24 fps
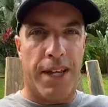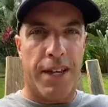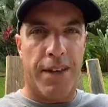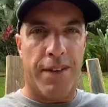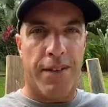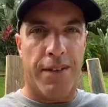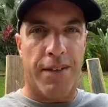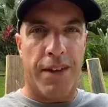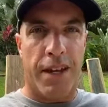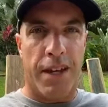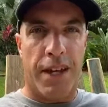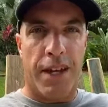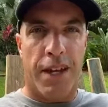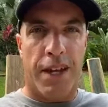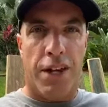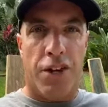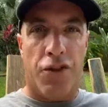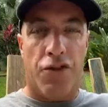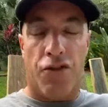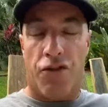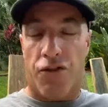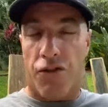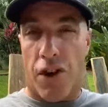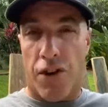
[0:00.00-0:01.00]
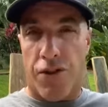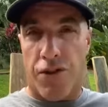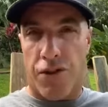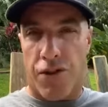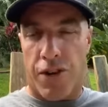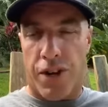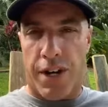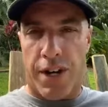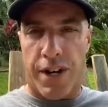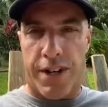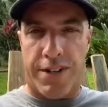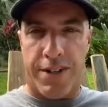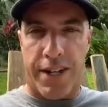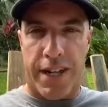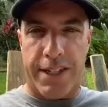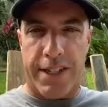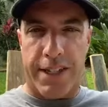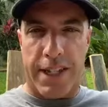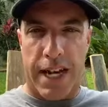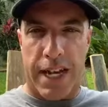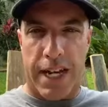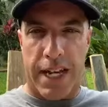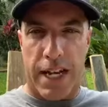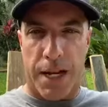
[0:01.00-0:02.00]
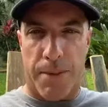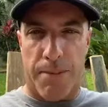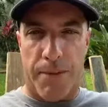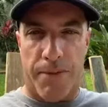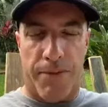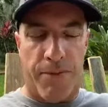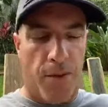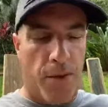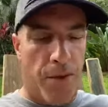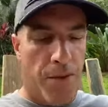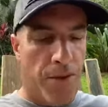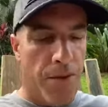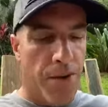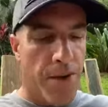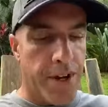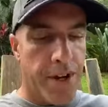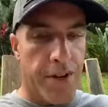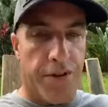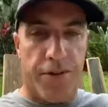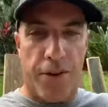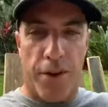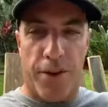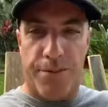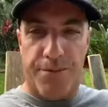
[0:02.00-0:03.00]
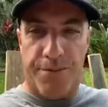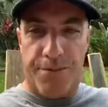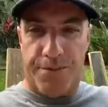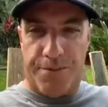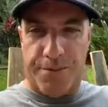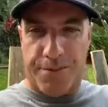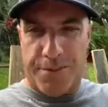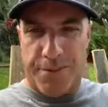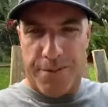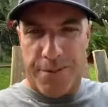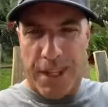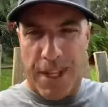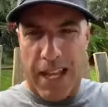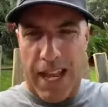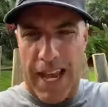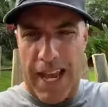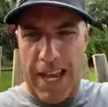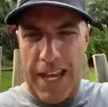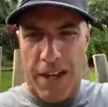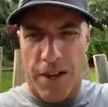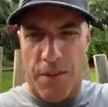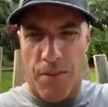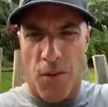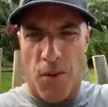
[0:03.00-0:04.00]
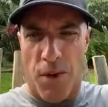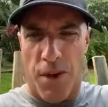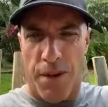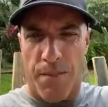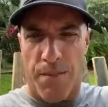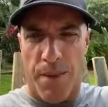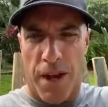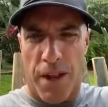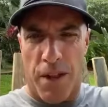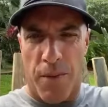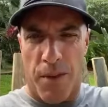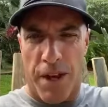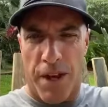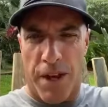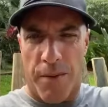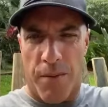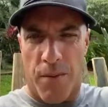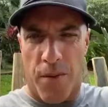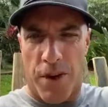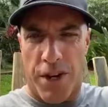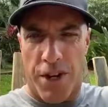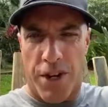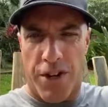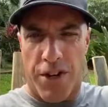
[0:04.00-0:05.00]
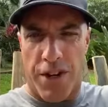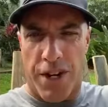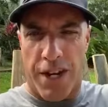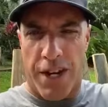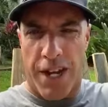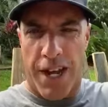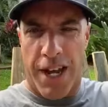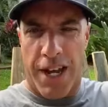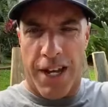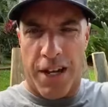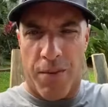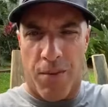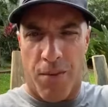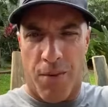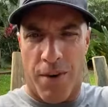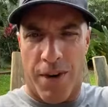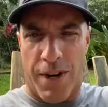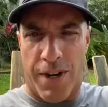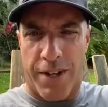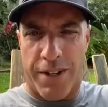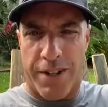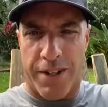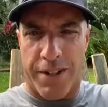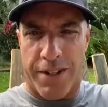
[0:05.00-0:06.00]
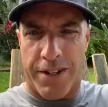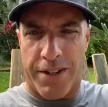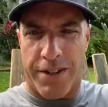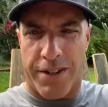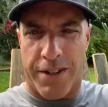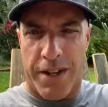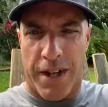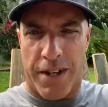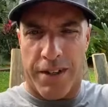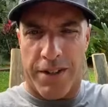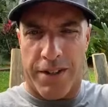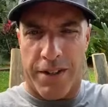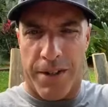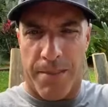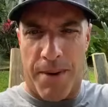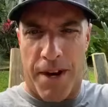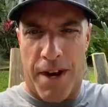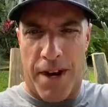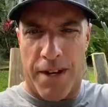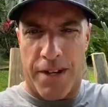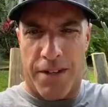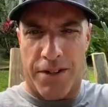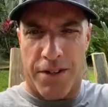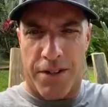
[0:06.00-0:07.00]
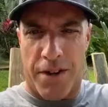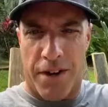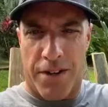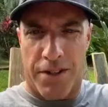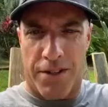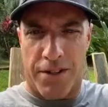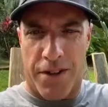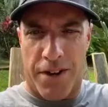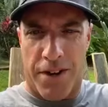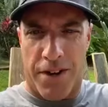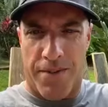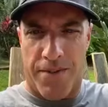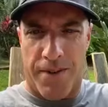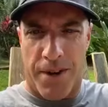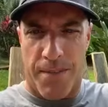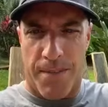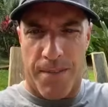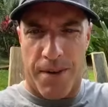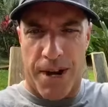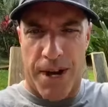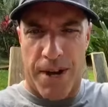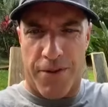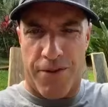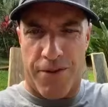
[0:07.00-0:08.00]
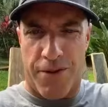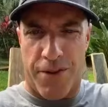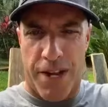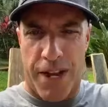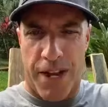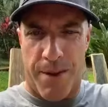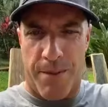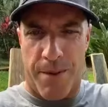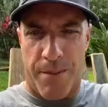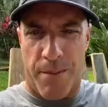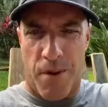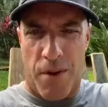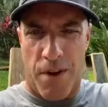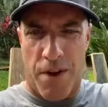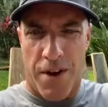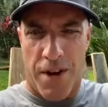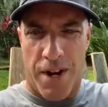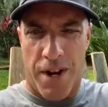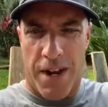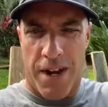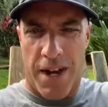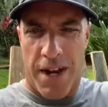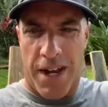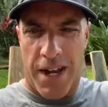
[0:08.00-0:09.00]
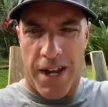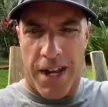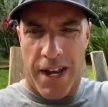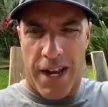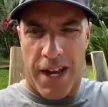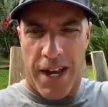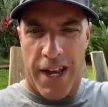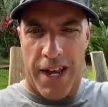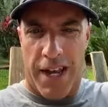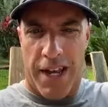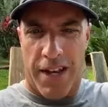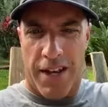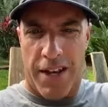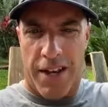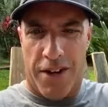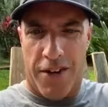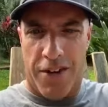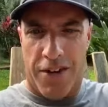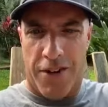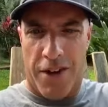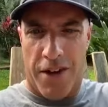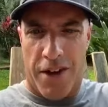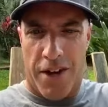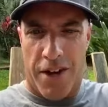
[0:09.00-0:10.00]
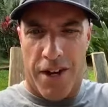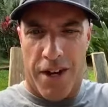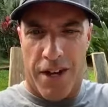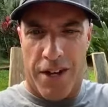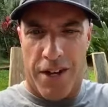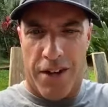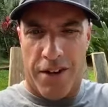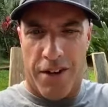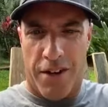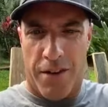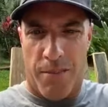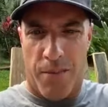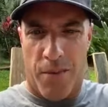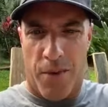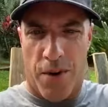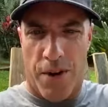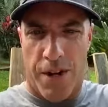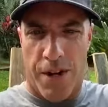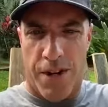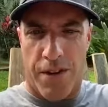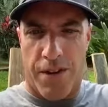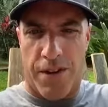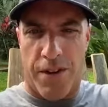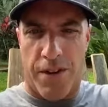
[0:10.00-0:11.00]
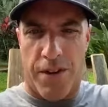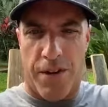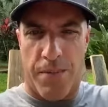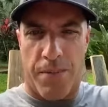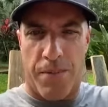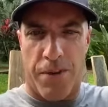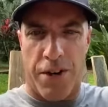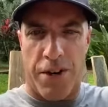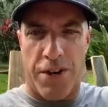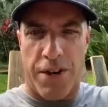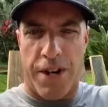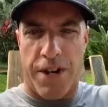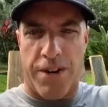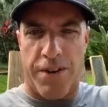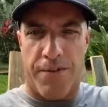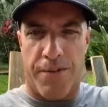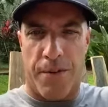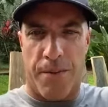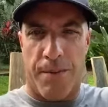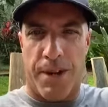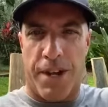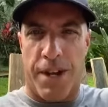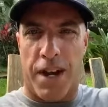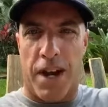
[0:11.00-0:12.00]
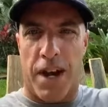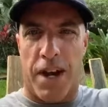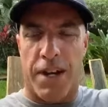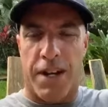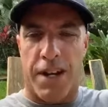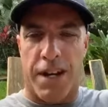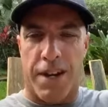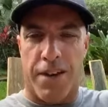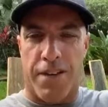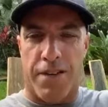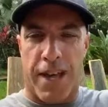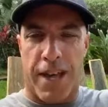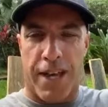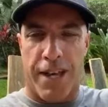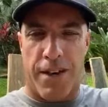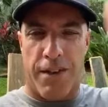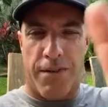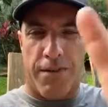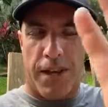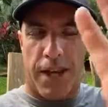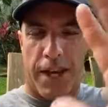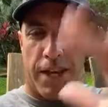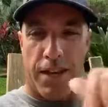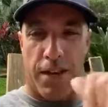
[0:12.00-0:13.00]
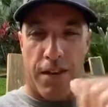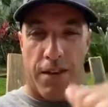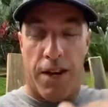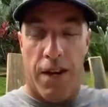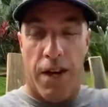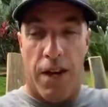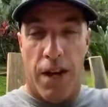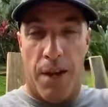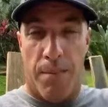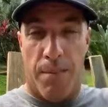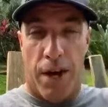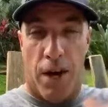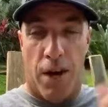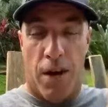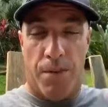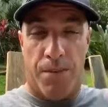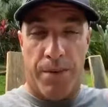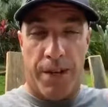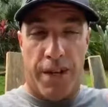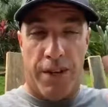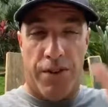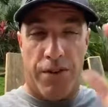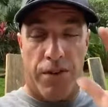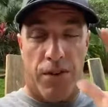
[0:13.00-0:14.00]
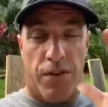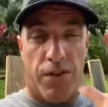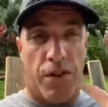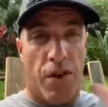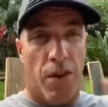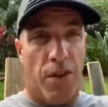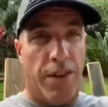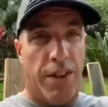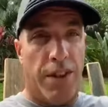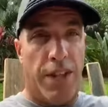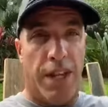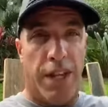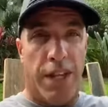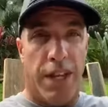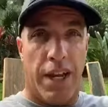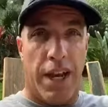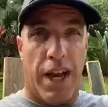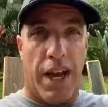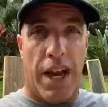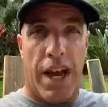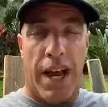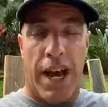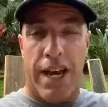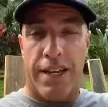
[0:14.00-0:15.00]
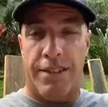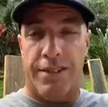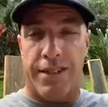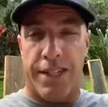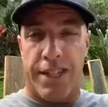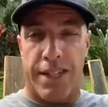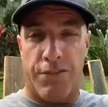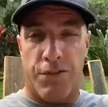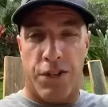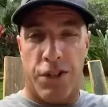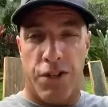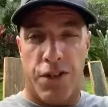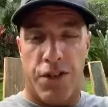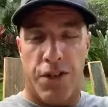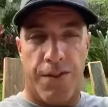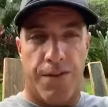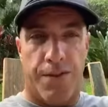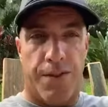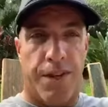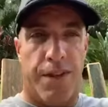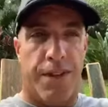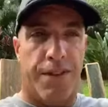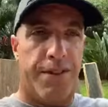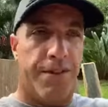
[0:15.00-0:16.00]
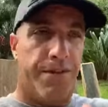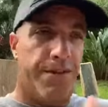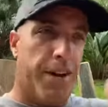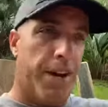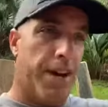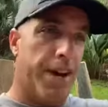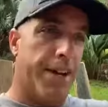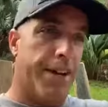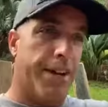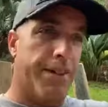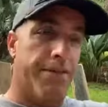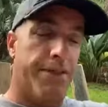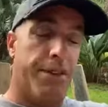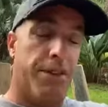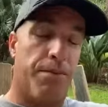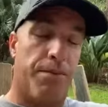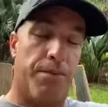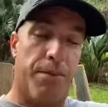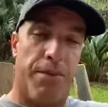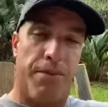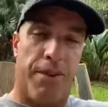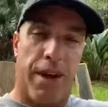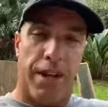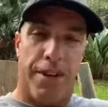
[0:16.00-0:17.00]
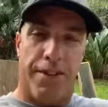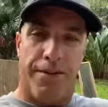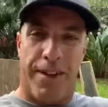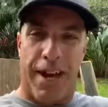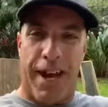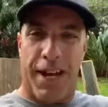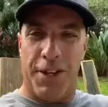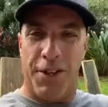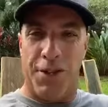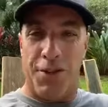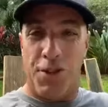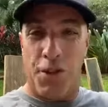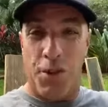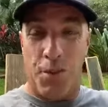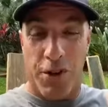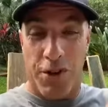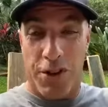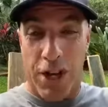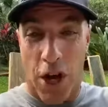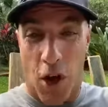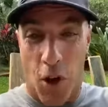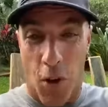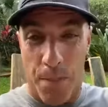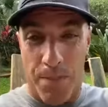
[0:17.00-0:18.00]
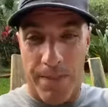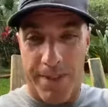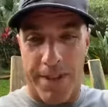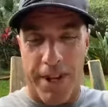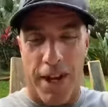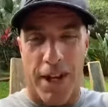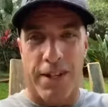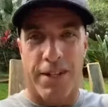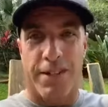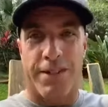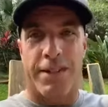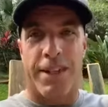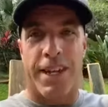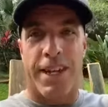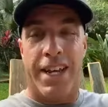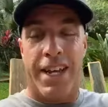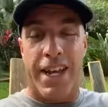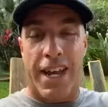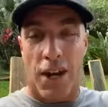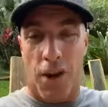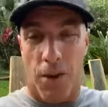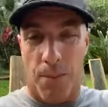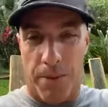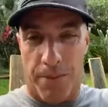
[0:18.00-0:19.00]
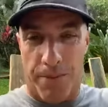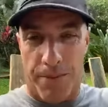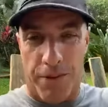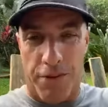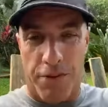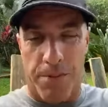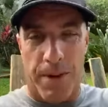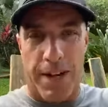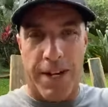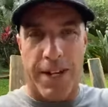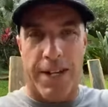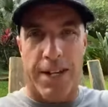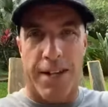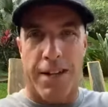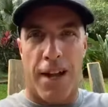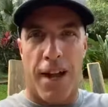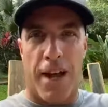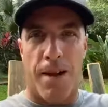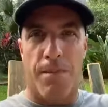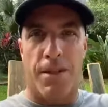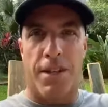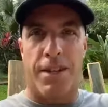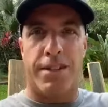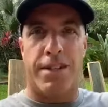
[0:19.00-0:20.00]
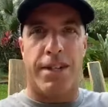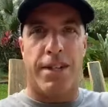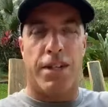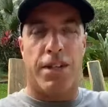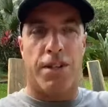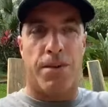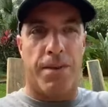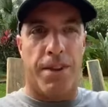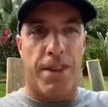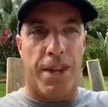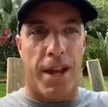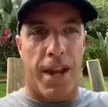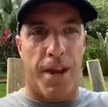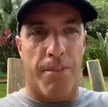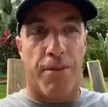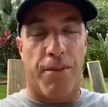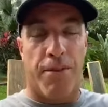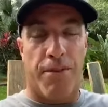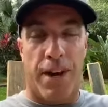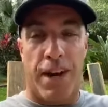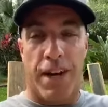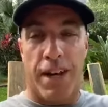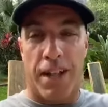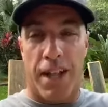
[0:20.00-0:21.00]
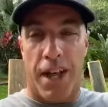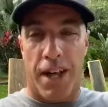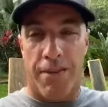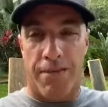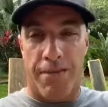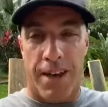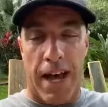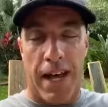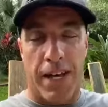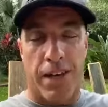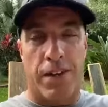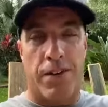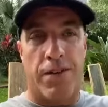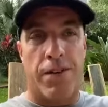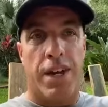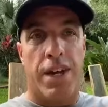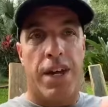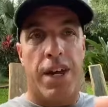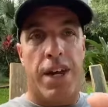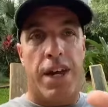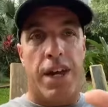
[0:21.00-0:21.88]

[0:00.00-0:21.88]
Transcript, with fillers: is structured in the sense that I get up at 4:30. So Hey, good morning, by the way. Good morning, Gina, and good morning, S- Samana. So- sorry if I pronounce your name, and Mark and Shauna, good morning to you. Appreciate you for being on here. Thank you, thank you. By all means, too, the only thing I ask in return for this, if I if this provides value to, which I hope it does, and hope if you're spending the time listening to me that I provide a lot of value.